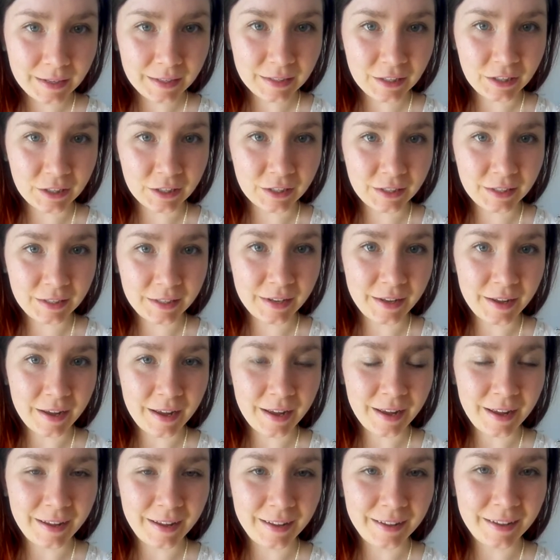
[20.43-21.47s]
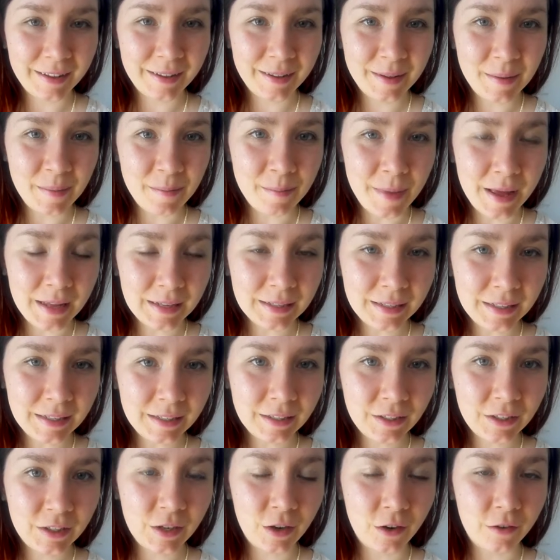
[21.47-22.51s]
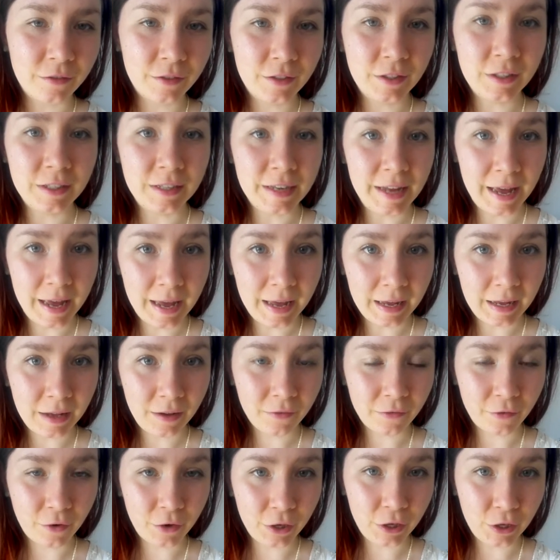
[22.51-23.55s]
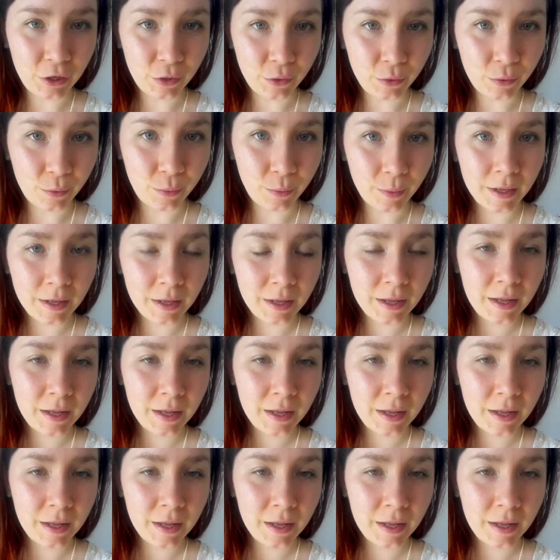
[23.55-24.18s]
Just a message of today for you,